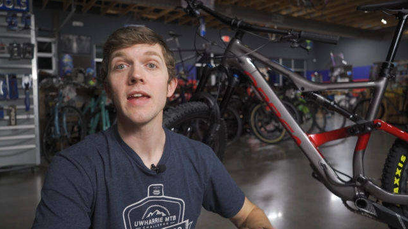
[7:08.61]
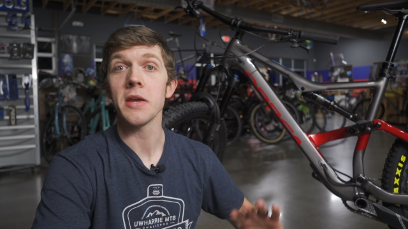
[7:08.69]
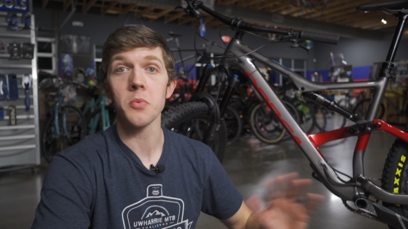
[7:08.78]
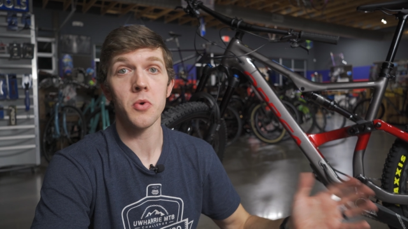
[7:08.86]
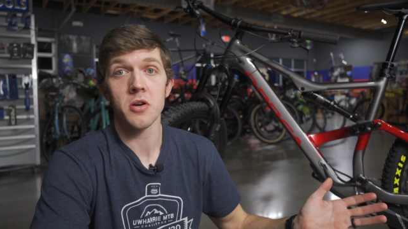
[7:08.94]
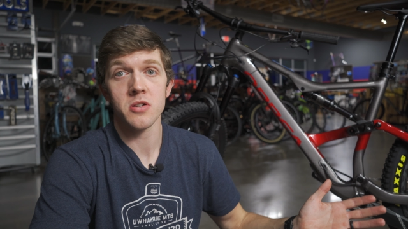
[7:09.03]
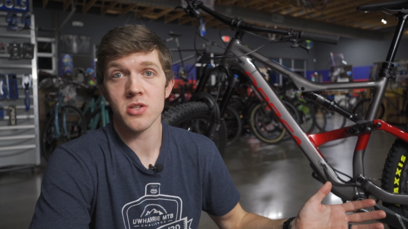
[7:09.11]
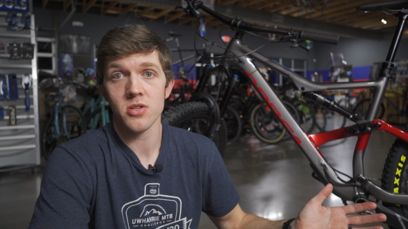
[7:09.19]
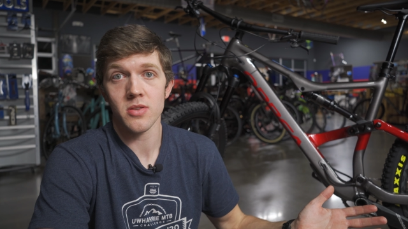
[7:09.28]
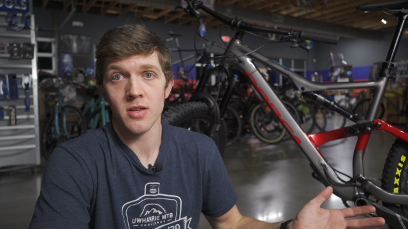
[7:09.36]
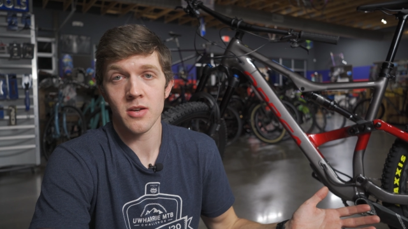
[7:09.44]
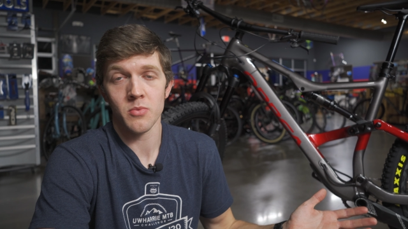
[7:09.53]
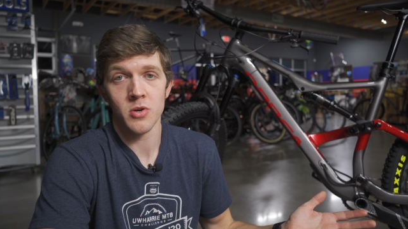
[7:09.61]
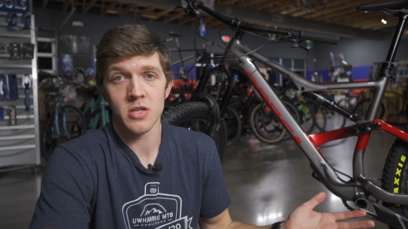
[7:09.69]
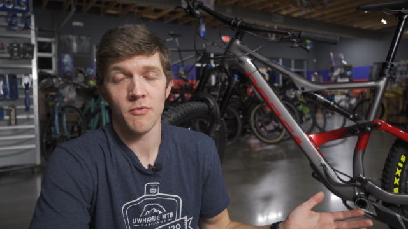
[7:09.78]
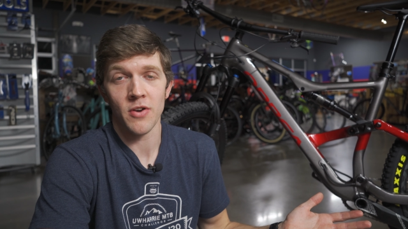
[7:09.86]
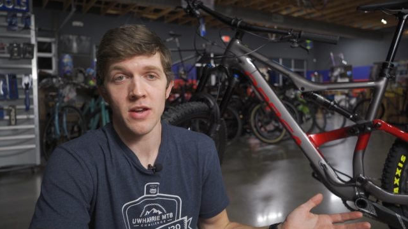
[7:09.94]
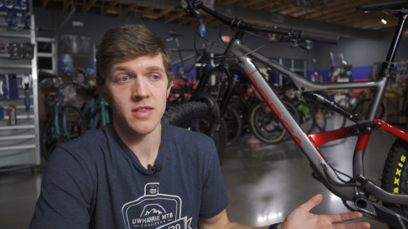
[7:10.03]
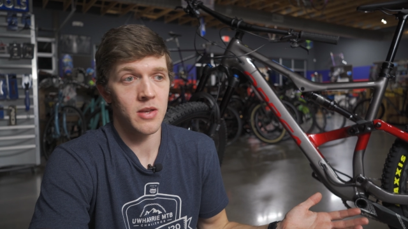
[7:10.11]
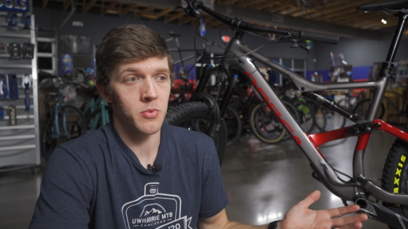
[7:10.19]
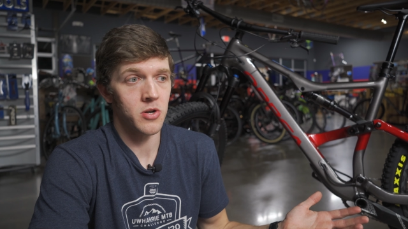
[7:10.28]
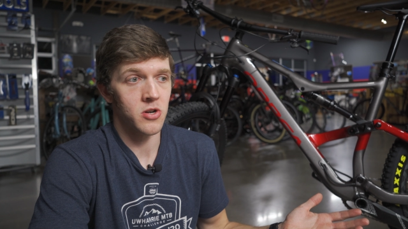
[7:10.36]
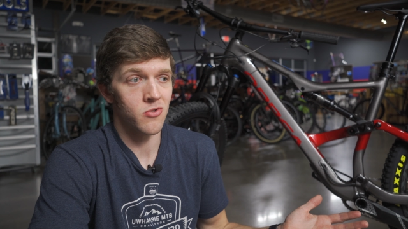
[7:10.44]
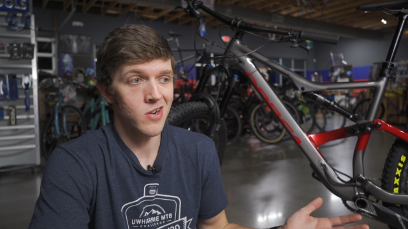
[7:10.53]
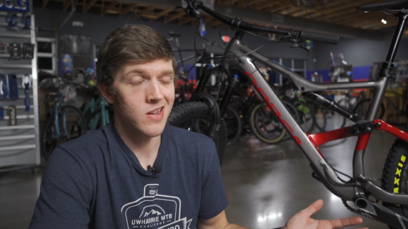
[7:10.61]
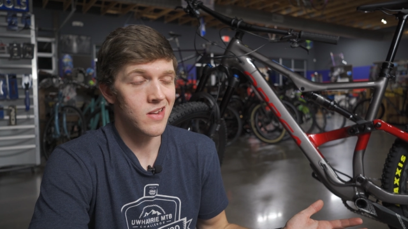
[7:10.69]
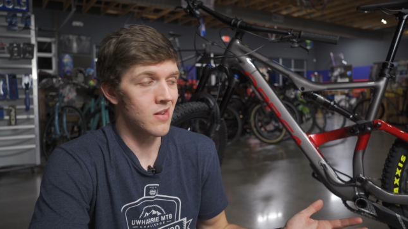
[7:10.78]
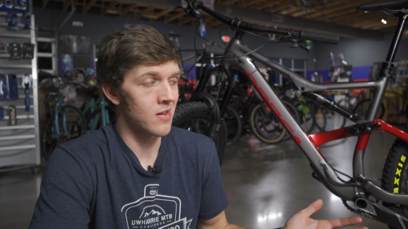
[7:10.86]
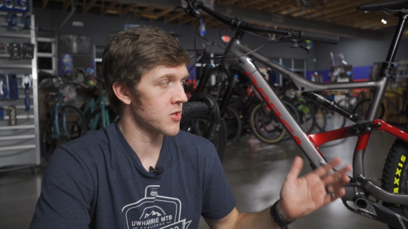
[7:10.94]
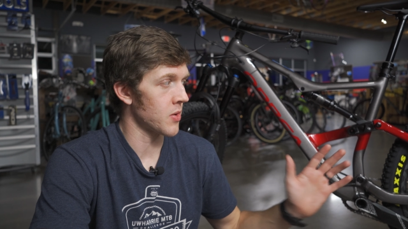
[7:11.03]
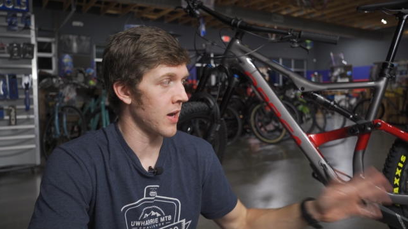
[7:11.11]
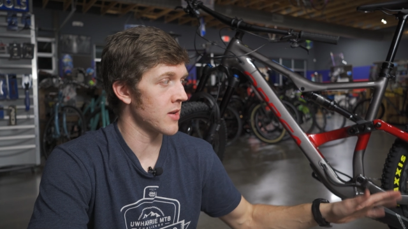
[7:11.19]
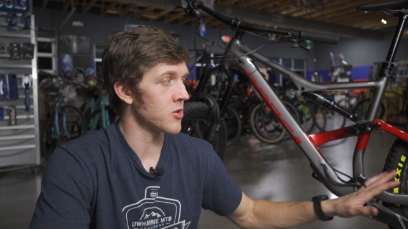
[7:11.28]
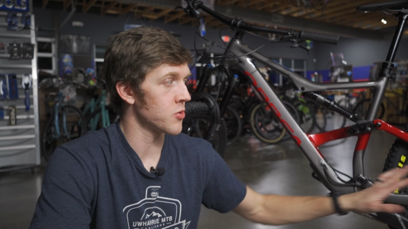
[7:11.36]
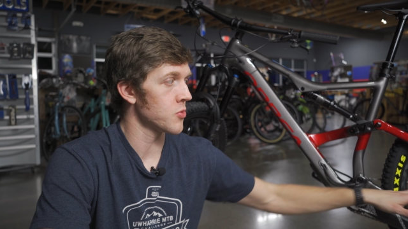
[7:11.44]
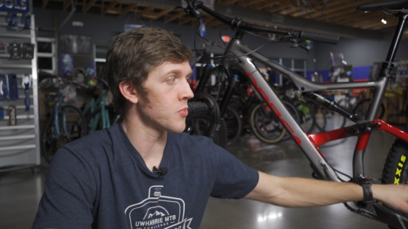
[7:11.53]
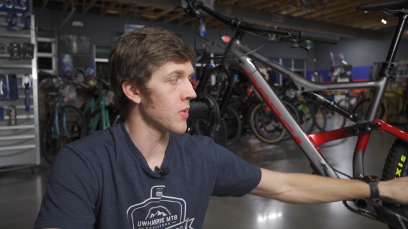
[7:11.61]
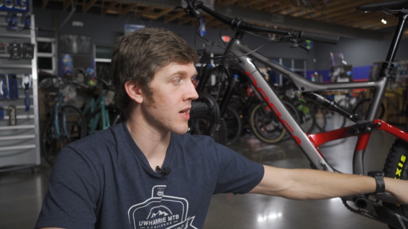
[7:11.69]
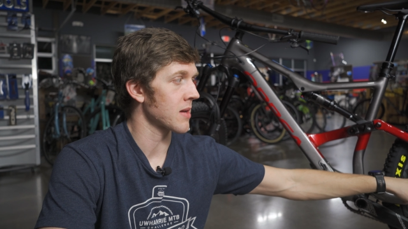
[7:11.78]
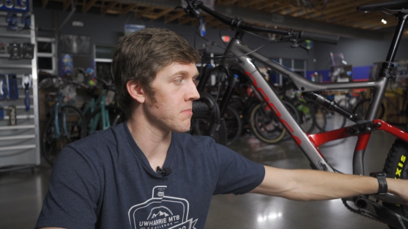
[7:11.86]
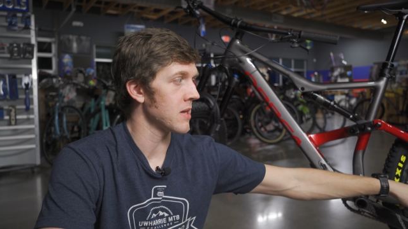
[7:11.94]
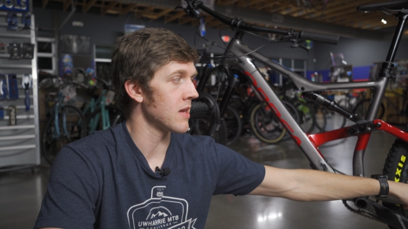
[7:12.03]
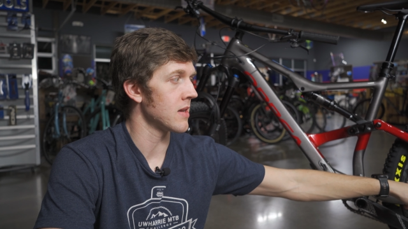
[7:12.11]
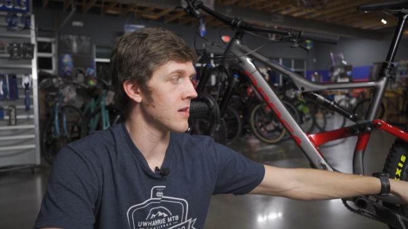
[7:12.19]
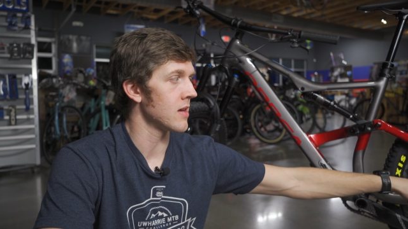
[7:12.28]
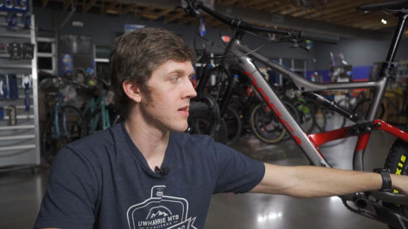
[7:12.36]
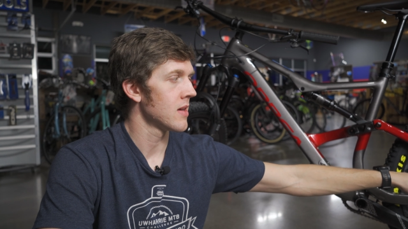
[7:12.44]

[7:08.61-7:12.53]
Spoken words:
It works, and it works fine. They work great. So I do recommend